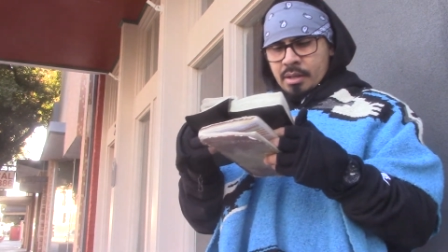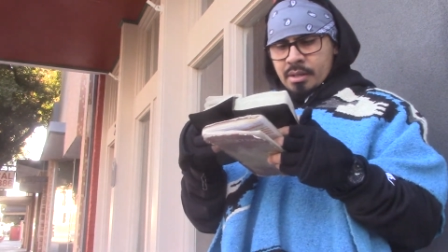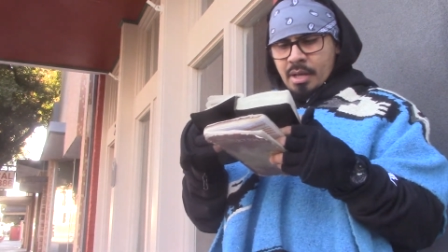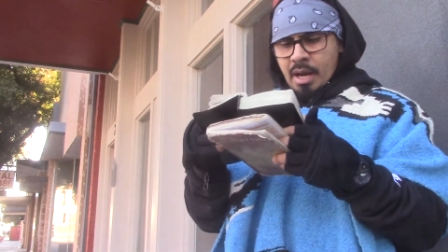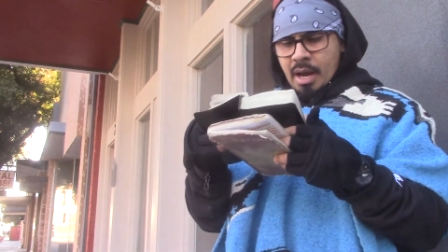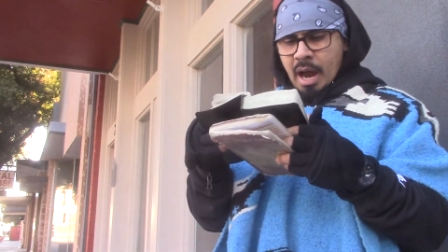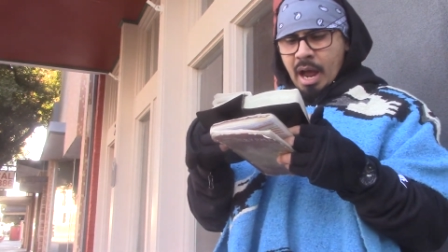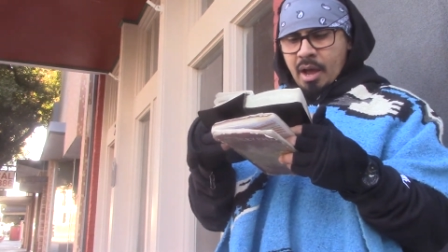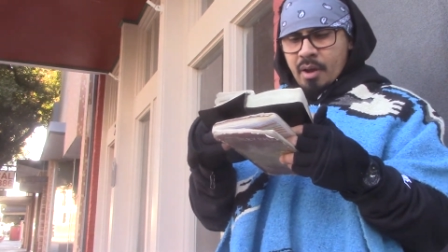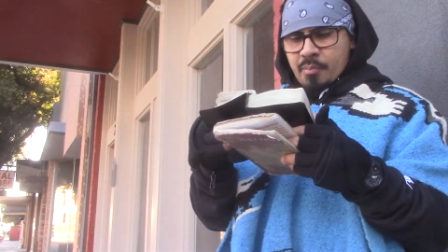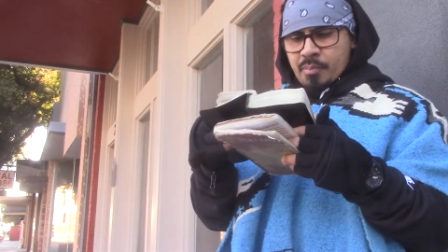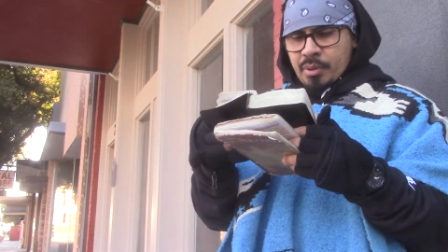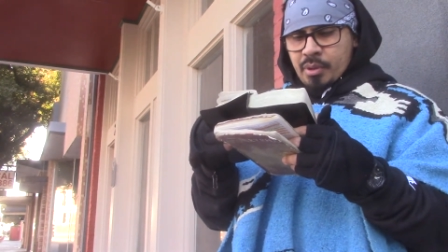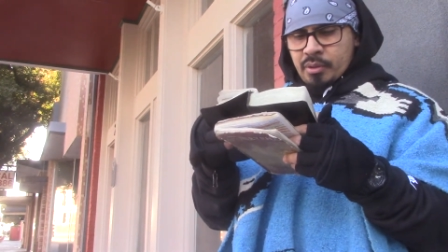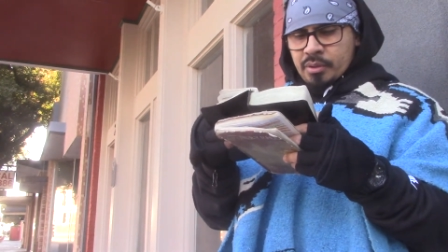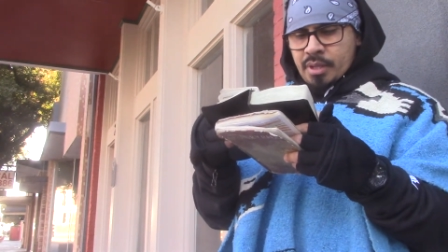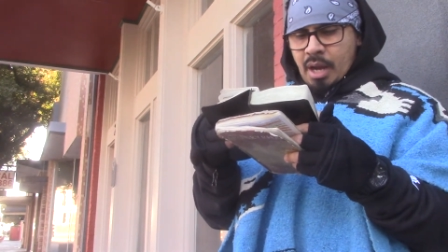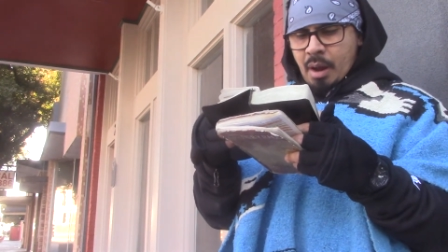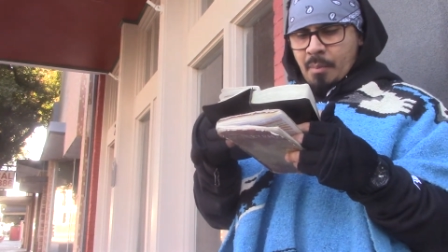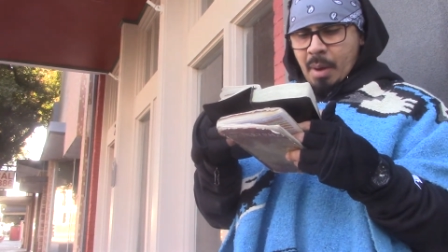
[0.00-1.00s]
that I
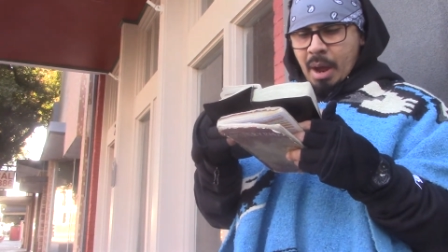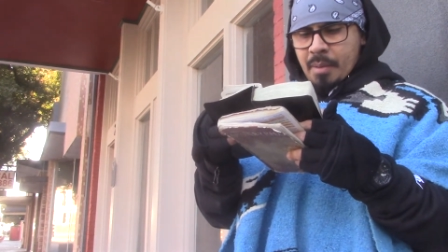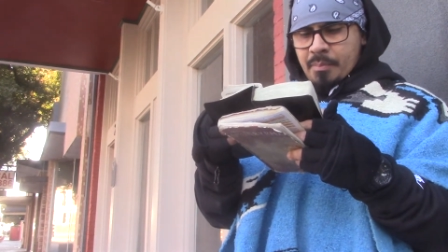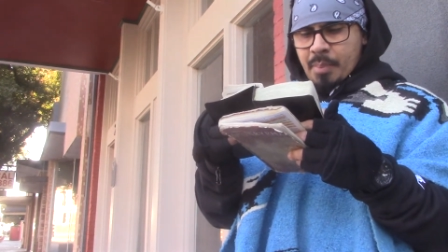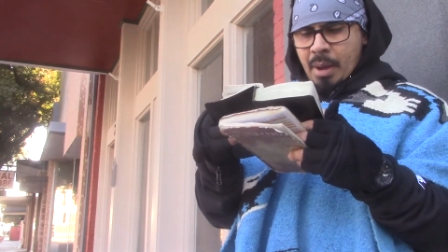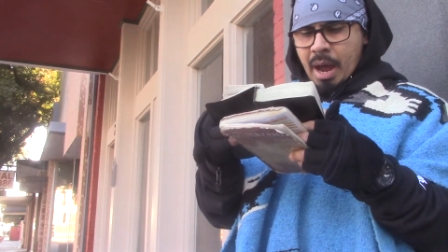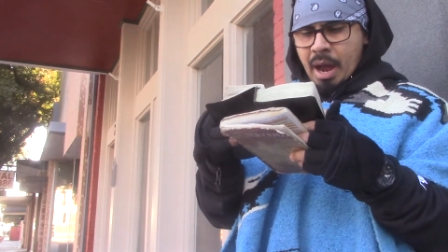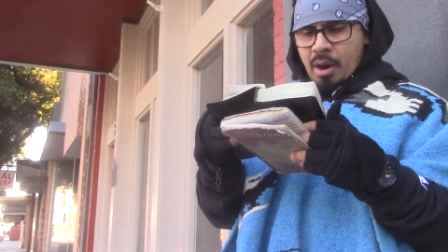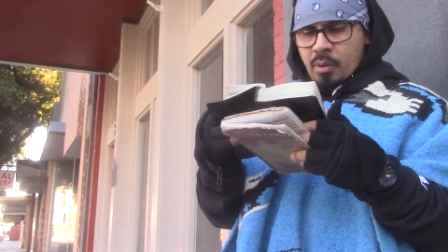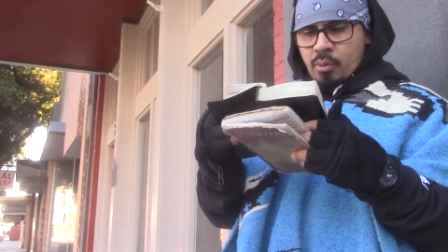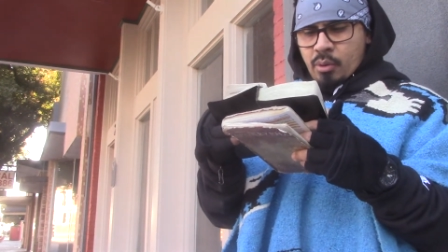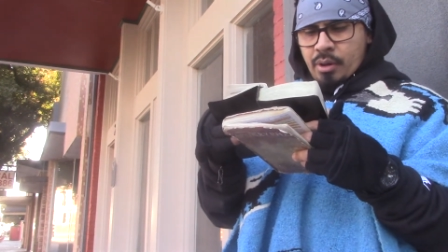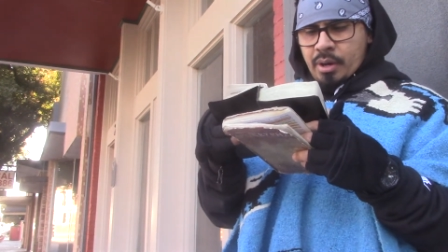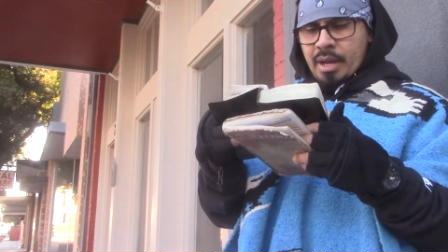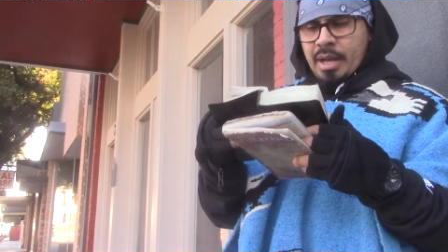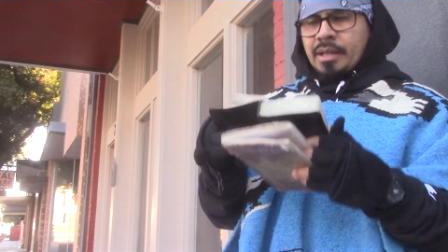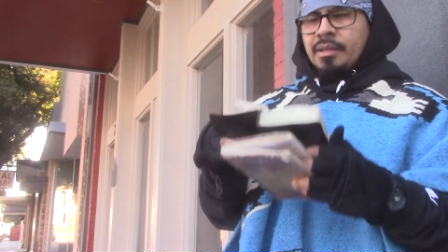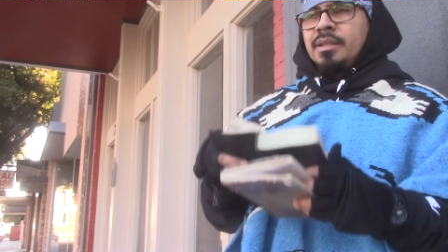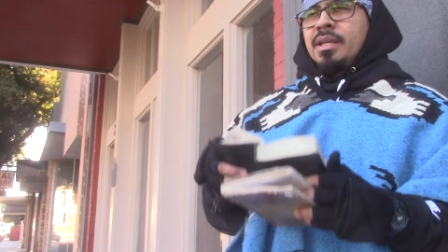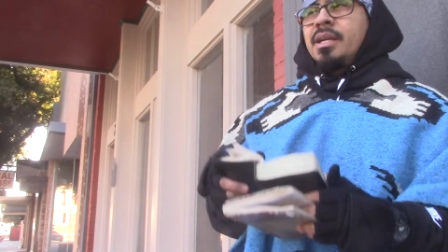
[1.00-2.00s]
abuse not my power
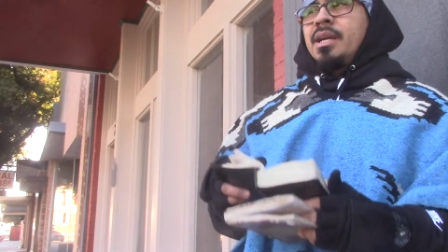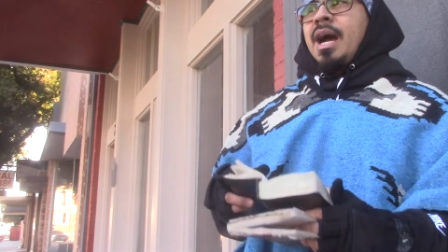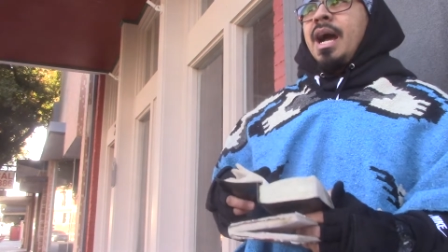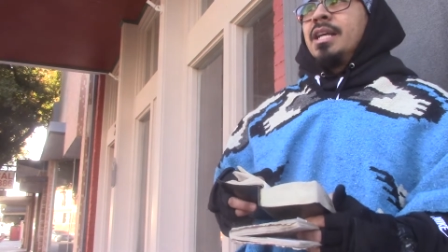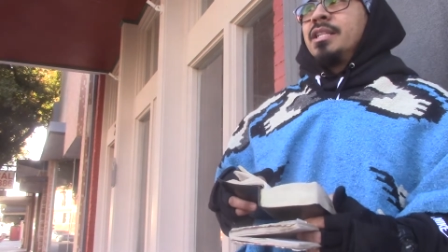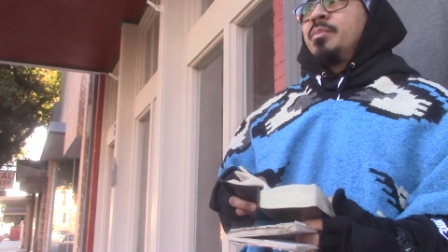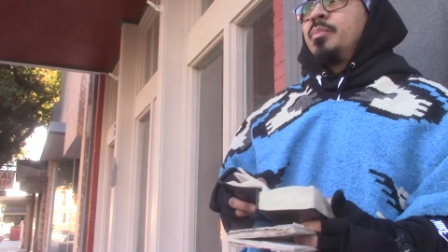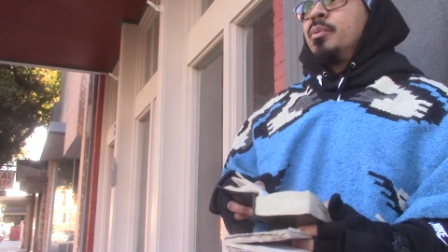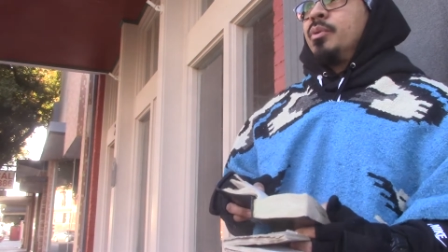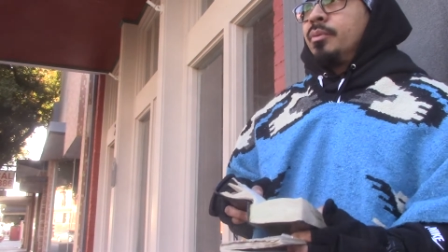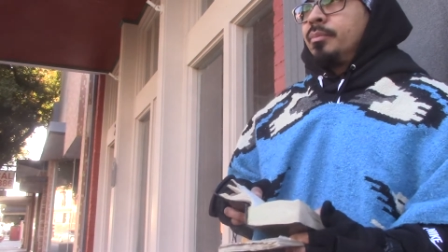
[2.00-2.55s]
in the gospel.